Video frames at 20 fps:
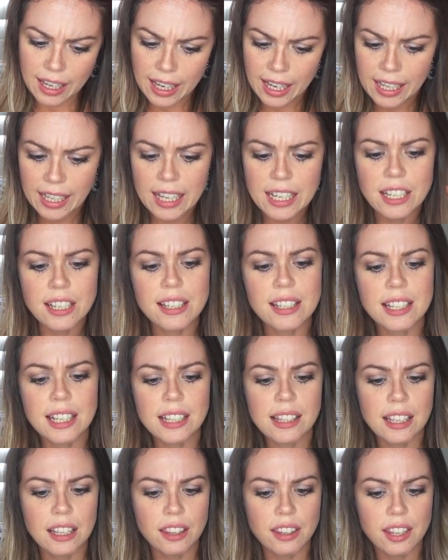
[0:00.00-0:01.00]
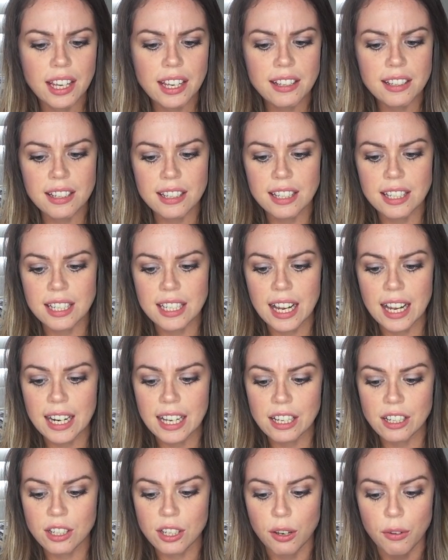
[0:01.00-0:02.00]
And I just see that things are
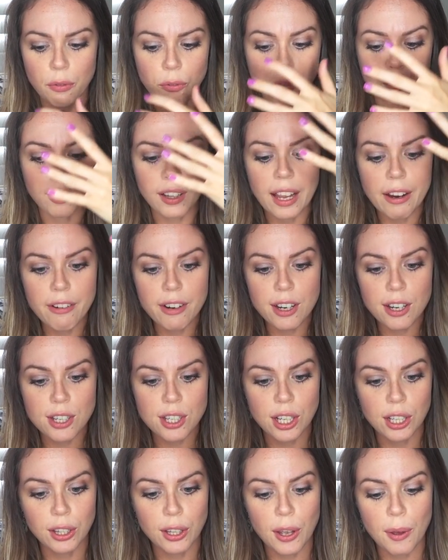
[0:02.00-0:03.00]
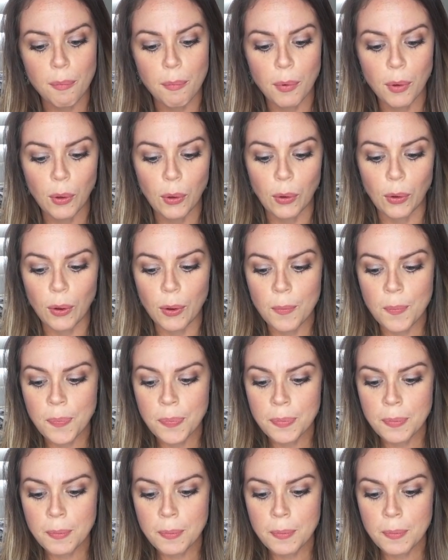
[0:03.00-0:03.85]
starting to flourish a lot more.